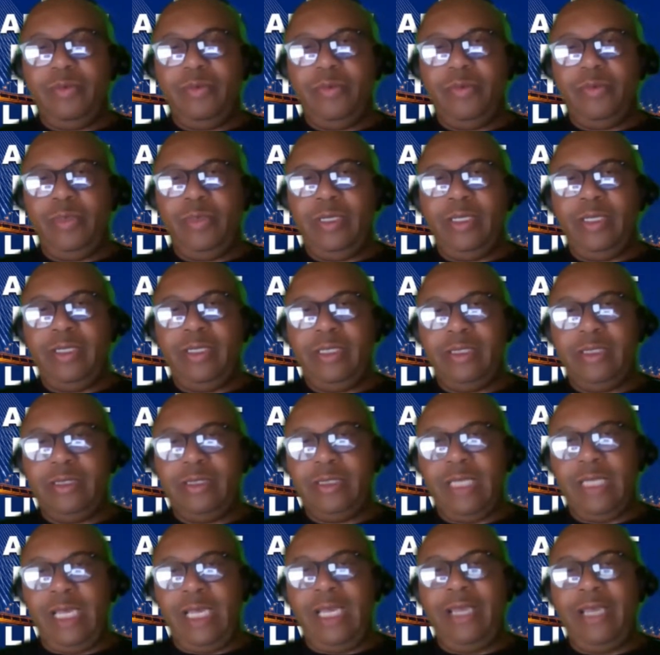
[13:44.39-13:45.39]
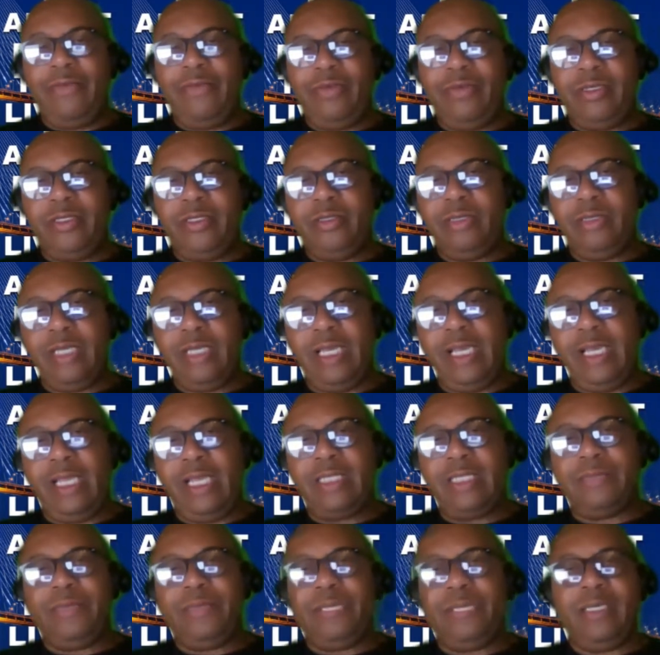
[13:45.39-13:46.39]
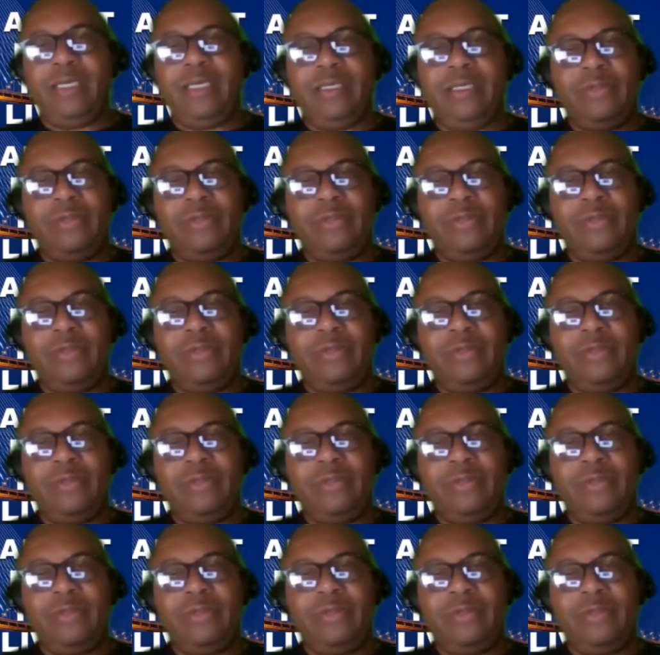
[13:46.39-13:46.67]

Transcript: willing to dive into that aspect of